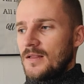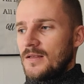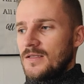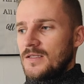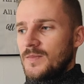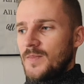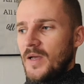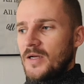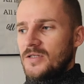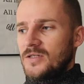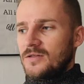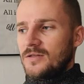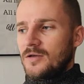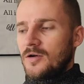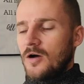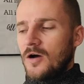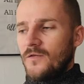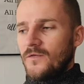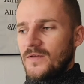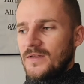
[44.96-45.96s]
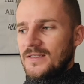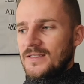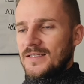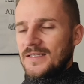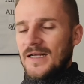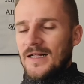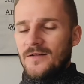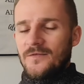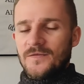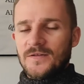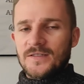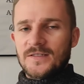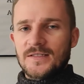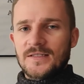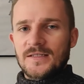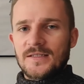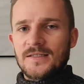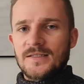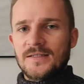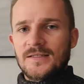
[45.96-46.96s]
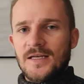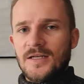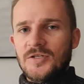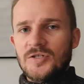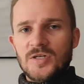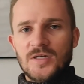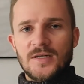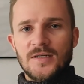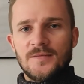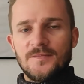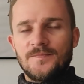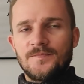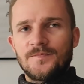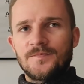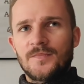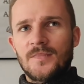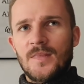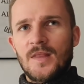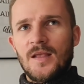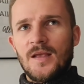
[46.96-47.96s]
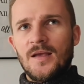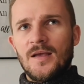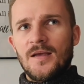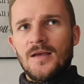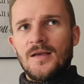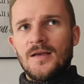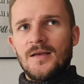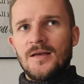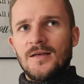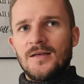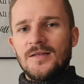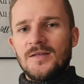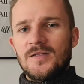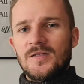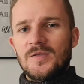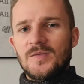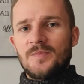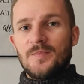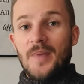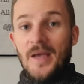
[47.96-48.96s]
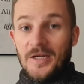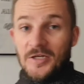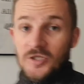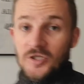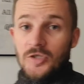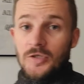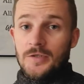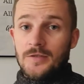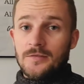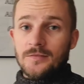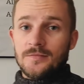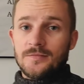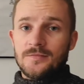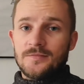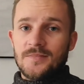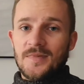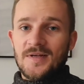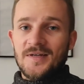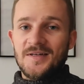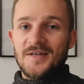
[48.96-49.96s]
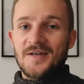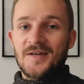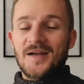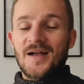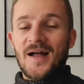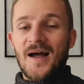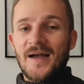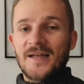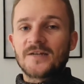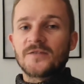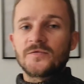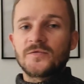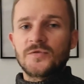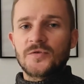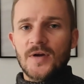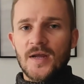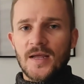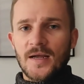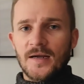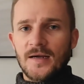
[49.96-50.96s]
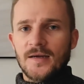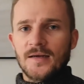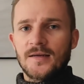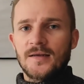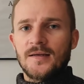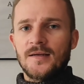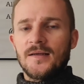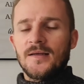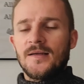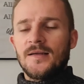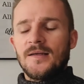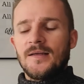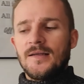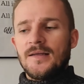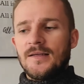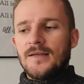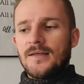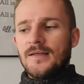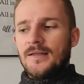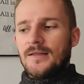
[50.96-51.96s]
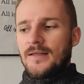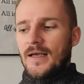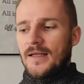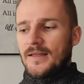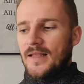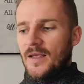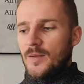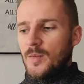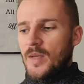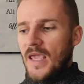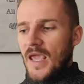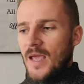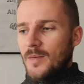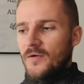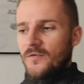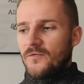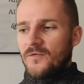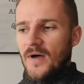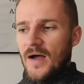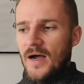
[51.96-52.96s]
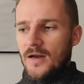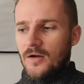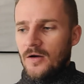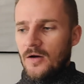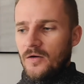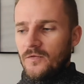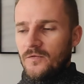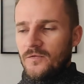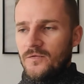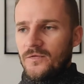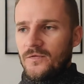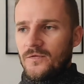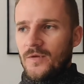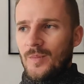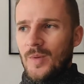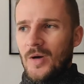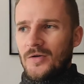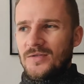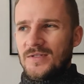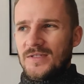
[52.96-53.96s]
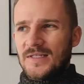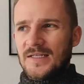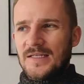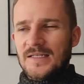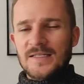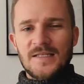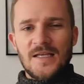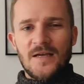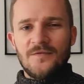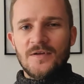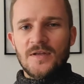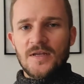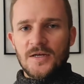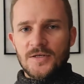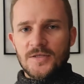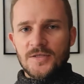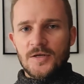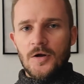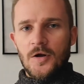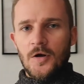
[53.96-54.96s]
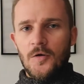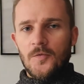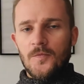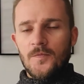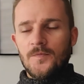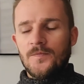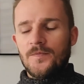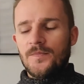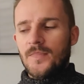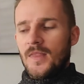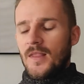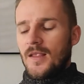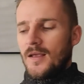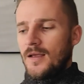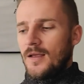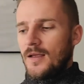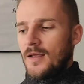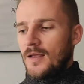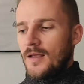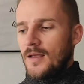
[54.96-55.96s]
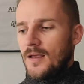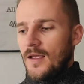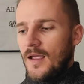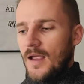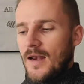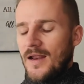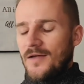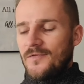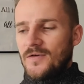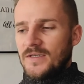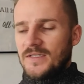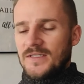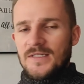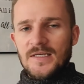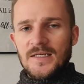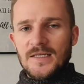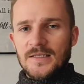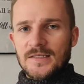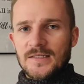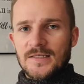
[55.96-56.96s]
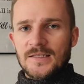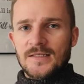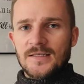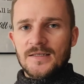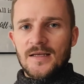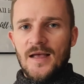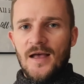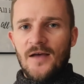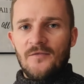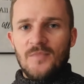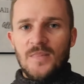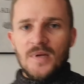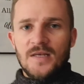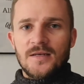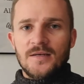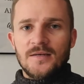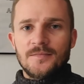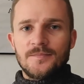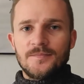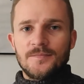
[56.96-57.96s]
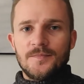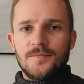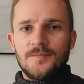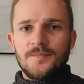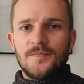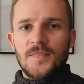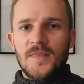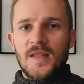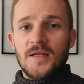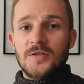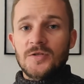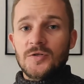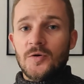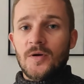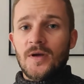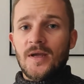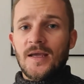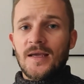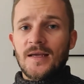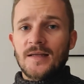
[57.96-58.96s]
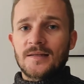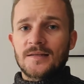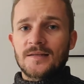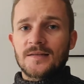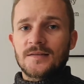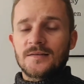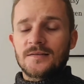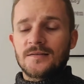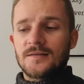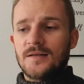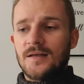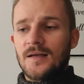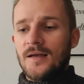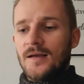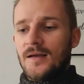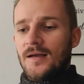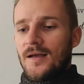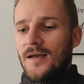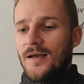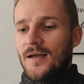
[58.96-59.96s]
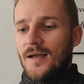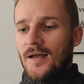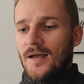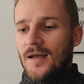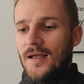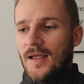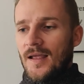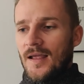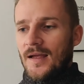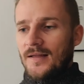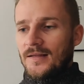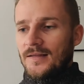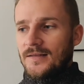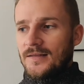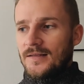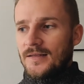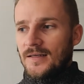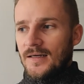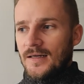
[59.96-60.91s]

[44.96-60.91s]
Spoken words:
specialty coffee itself is such a special kind of drink that I became a fan of about 6-7 years ago. And ever since, I've been enjoying it and